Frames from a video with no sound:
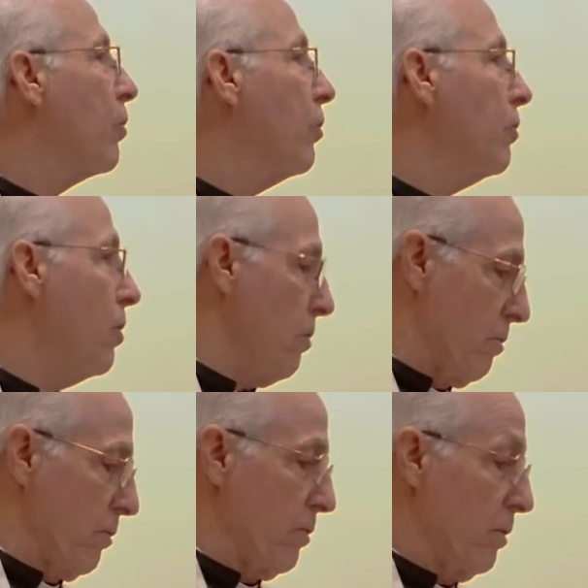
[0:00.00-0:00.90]
the good
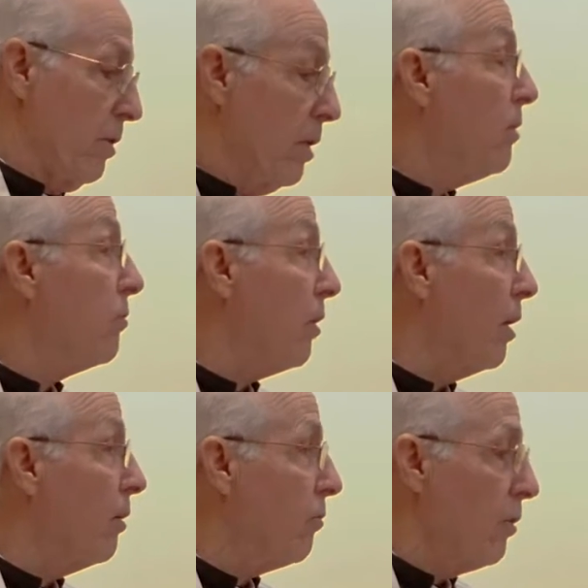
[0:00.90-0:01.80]
news. He
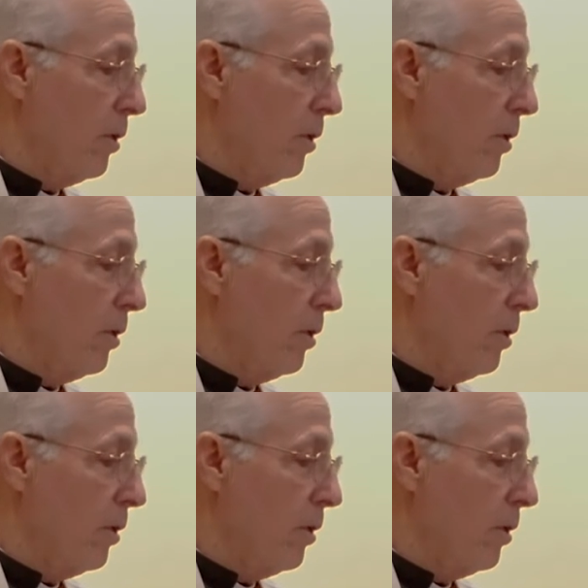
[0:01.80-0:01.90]
says,